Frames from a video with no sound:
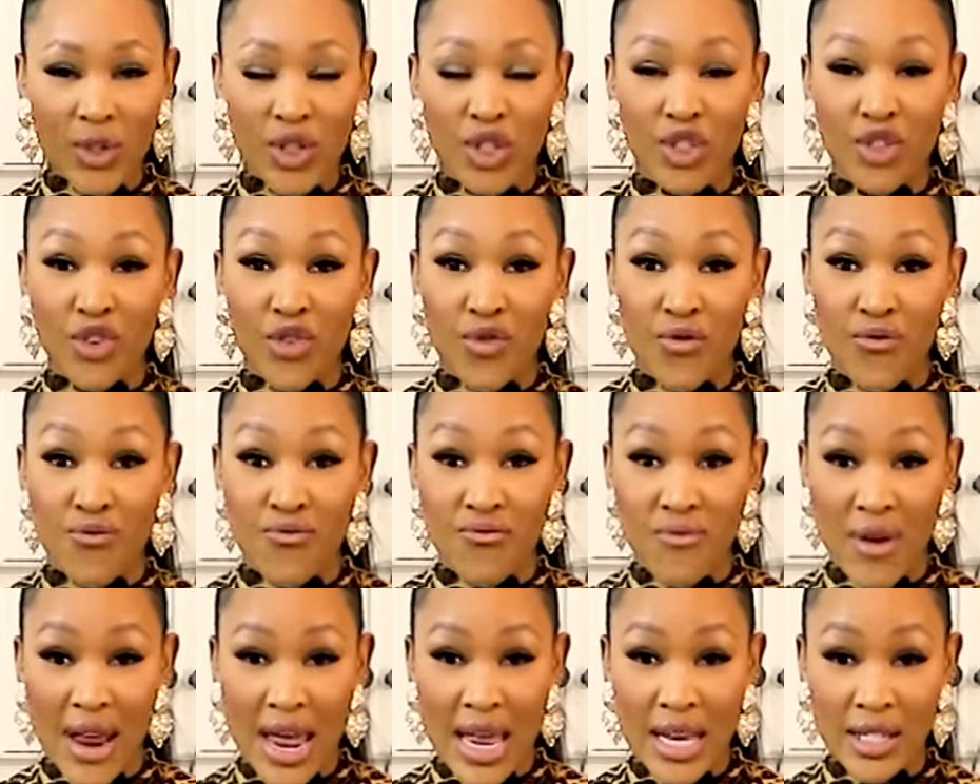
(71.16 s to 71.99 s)
which is
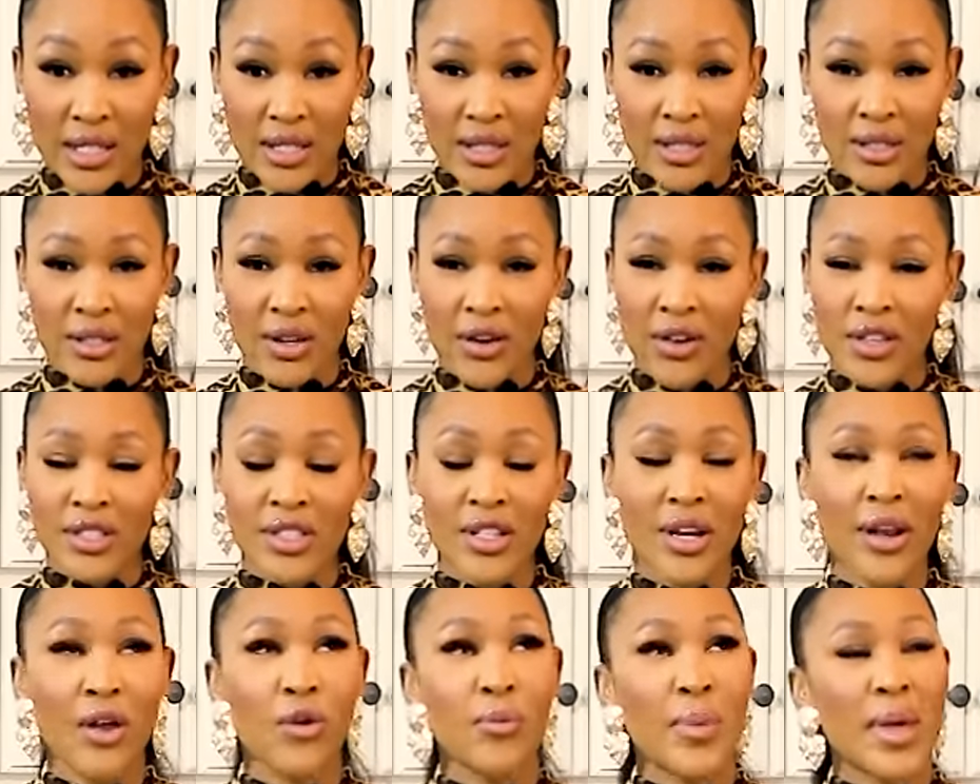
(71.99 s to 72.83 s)
great. No, it's
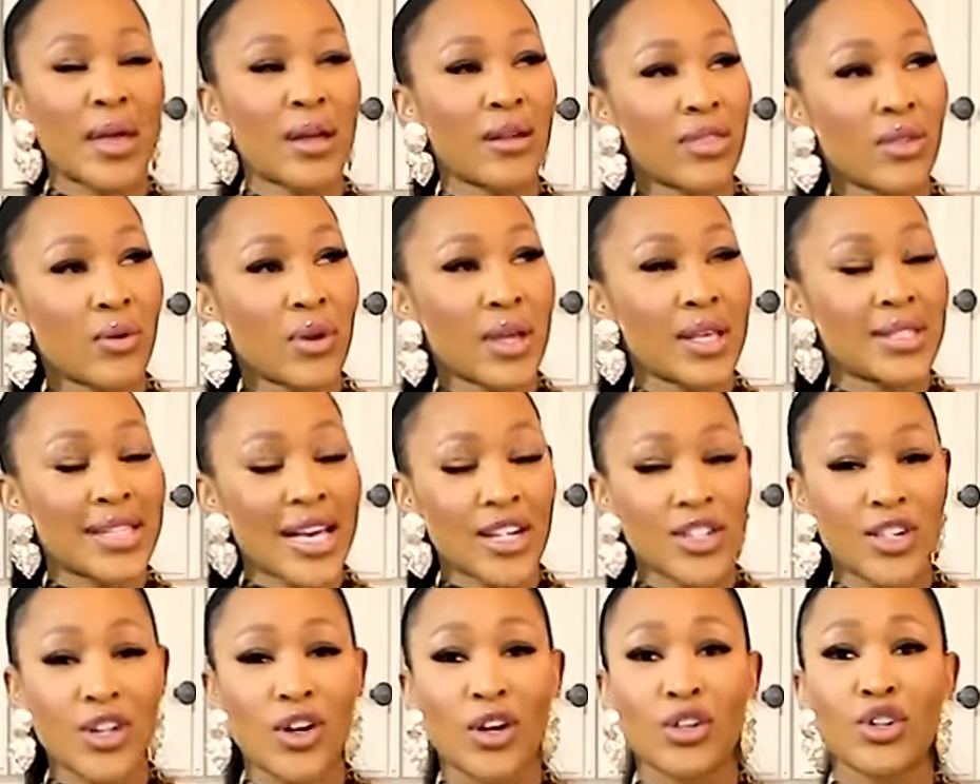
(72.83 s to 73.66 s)
not omega-3. It's
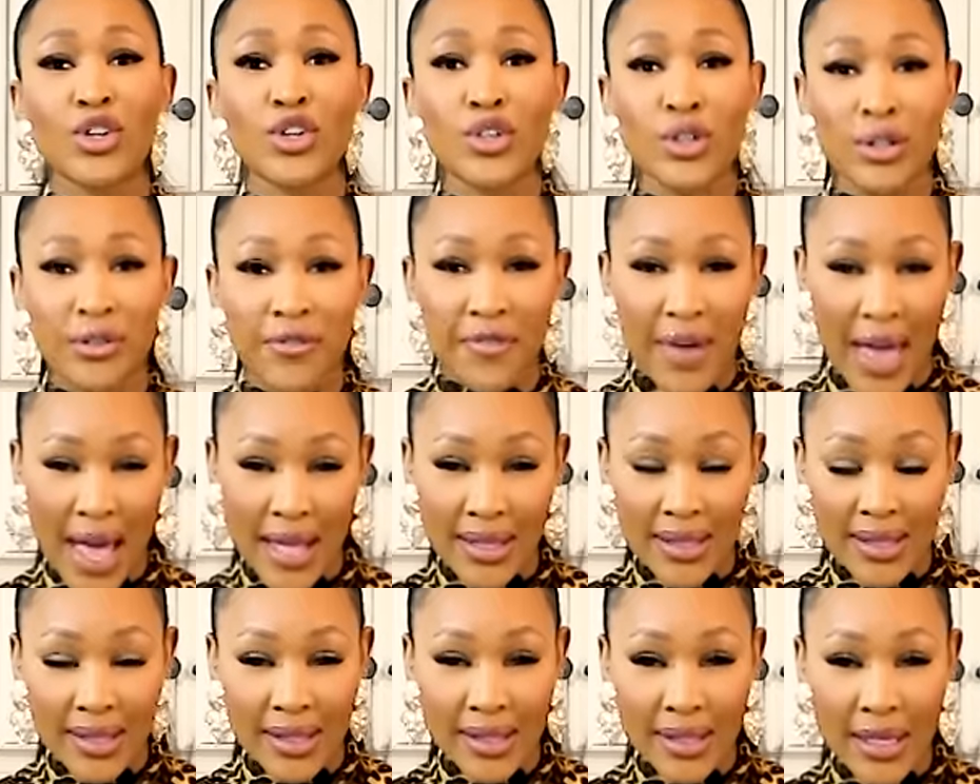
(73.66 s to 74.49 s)
actually got good
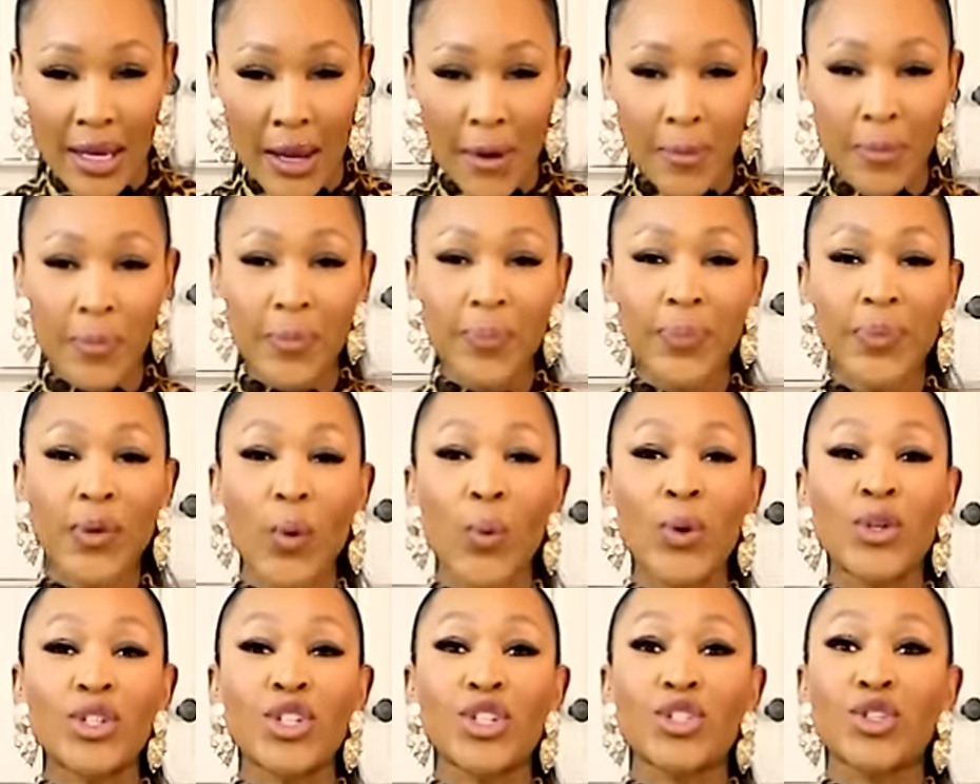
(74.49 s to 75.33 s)
fats,
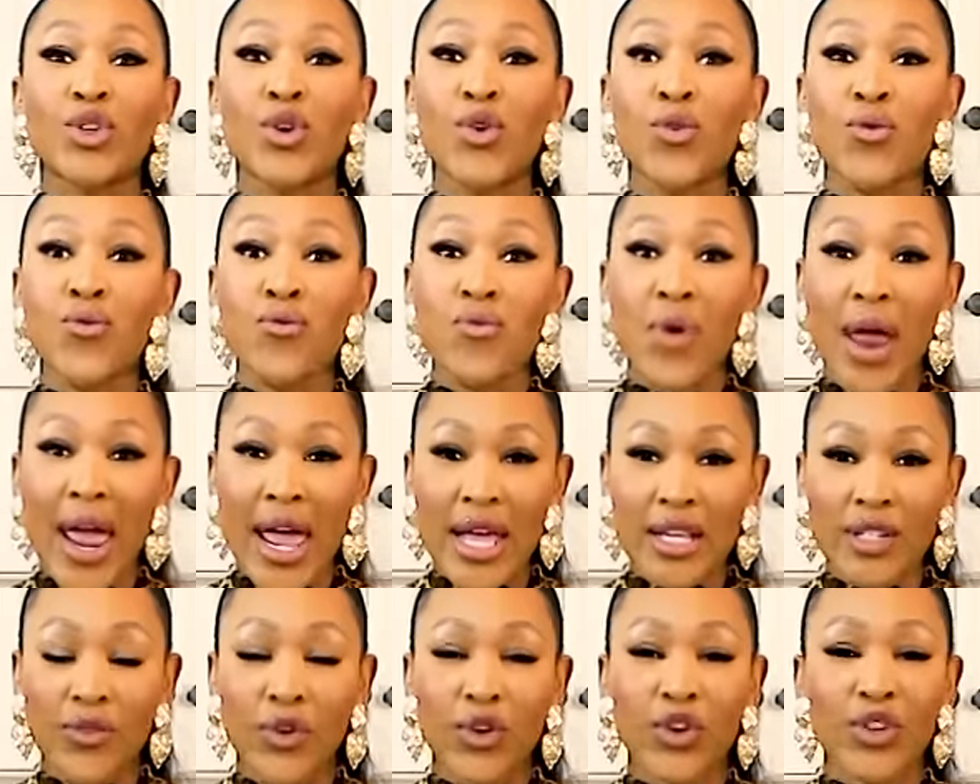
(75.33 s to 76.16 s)
which is
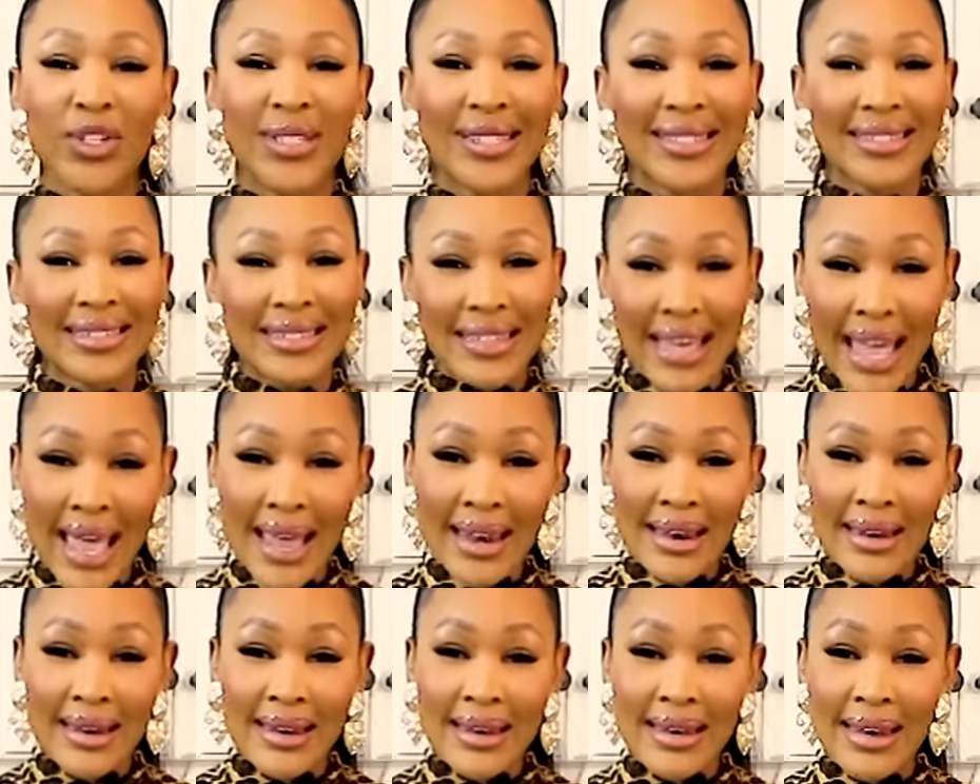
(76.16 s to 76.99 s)
great for your
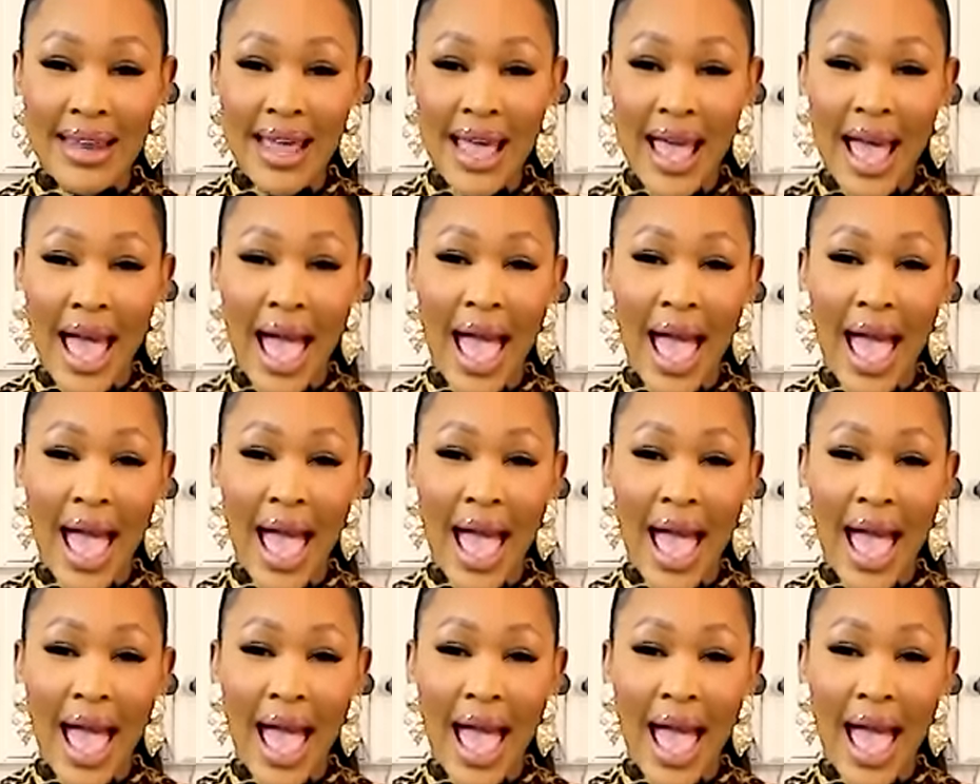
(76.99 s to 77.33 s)
skin.